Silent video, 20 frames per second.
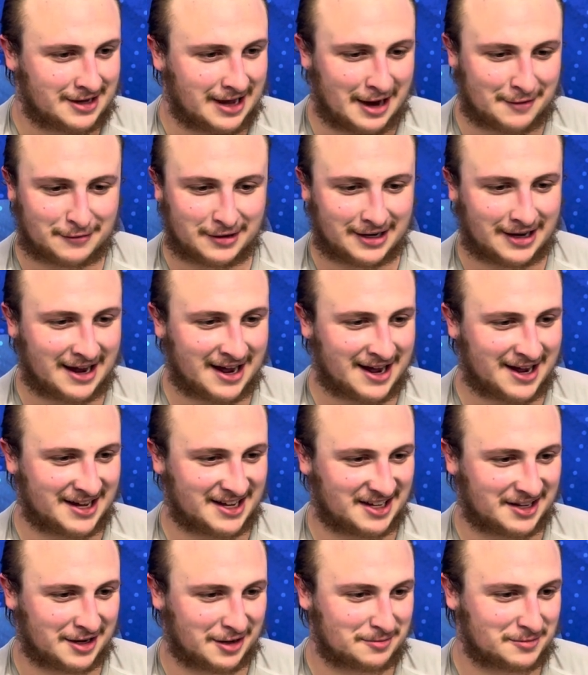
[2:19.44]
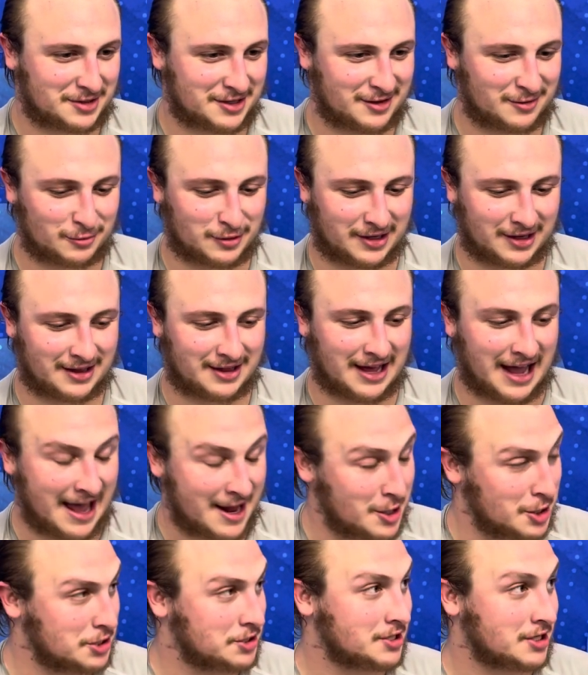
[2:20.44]
Every day he comes in with
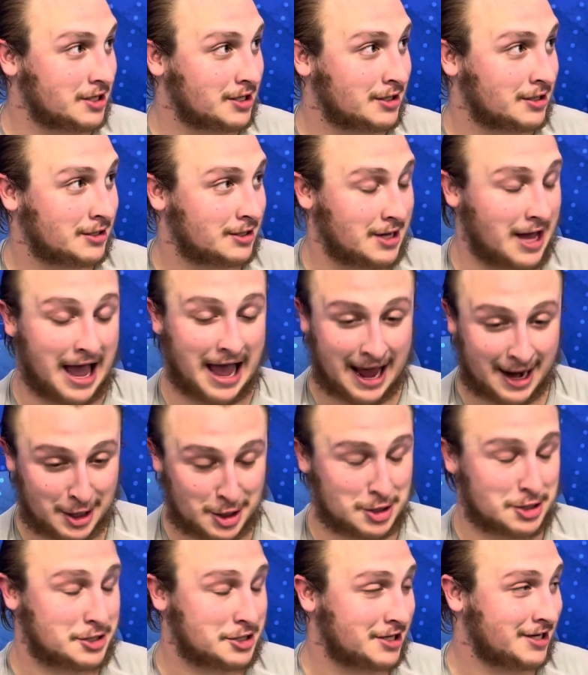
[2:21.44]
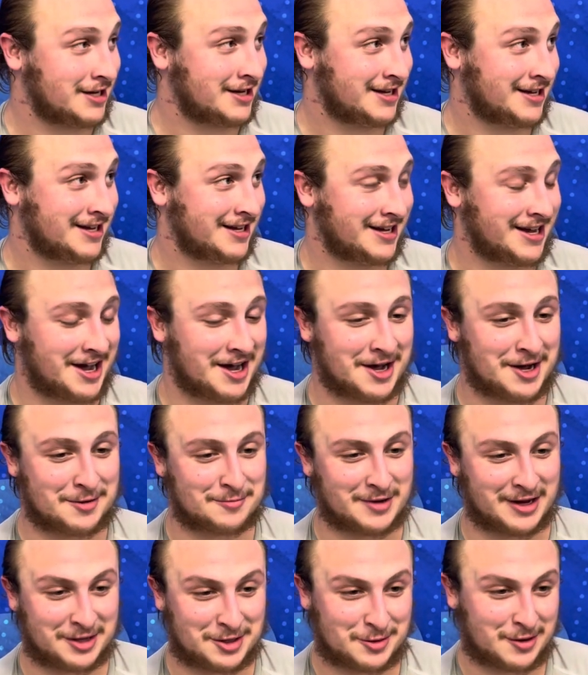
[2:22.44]
energy,
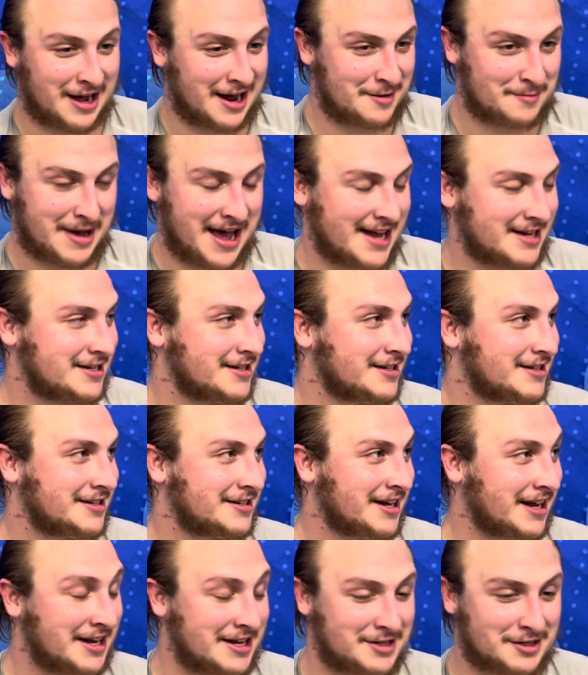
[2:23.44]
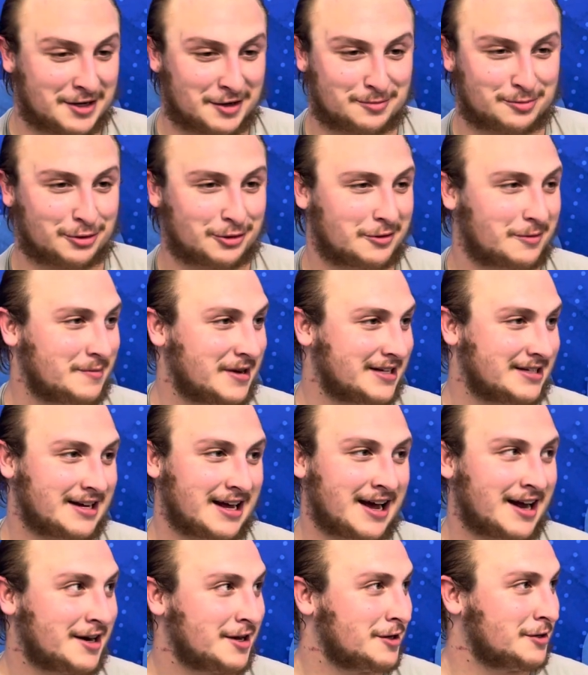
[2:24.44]
and you got to match it. And he's going to pull the best
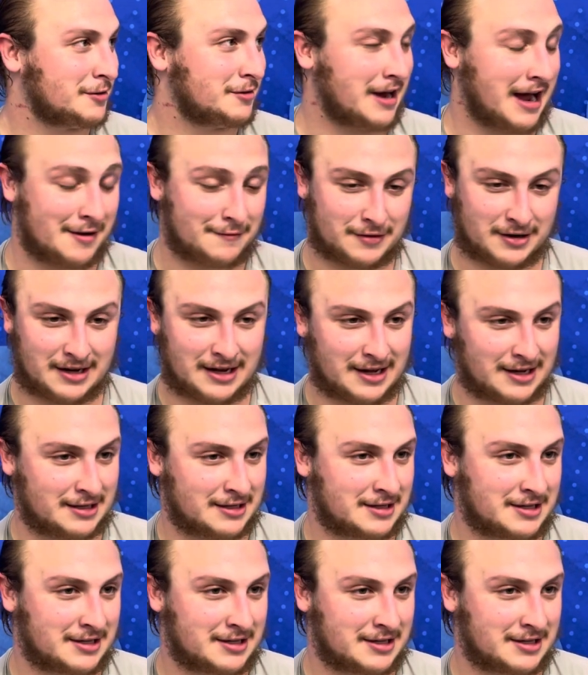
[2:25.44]
out of you every day.